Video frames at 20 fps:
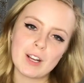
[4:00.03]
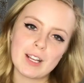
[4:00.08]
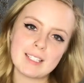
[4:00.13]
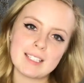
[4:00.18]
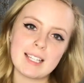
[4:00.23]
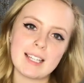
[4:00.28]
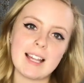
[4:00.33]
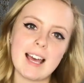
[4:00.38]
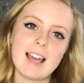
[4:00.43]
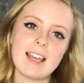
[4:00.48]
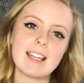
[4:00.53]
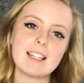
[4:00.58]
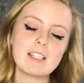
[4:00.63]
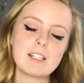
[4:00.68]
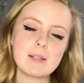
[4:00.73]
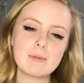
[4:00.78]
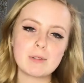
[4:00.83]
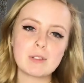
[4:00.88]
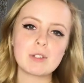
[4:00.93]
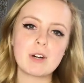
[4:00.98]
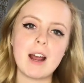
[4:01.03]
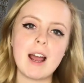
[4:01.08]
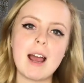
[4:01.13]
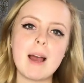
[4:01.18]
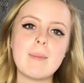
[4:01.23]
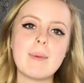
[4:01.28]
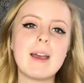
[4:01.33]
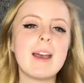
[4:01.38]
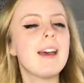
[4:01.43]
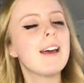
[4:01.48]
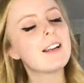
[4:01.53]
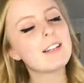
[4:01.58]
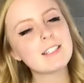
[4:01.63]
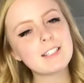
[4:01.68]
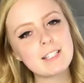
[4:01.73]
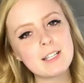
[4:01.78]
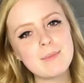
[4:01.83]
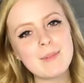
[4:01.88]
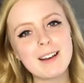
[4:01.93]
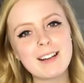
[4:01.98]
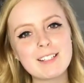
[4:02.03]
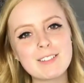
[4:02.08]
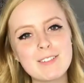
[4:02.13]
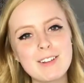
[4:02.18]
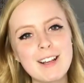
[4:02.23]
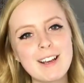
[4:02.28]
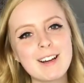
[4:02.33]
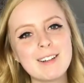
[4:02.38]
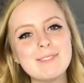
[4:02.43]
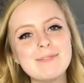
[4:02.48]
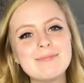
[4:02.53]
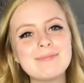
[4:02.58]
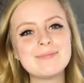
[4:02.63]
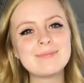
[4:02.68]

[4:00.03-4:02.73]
forget to like and subscribe and I'll see you in my next video.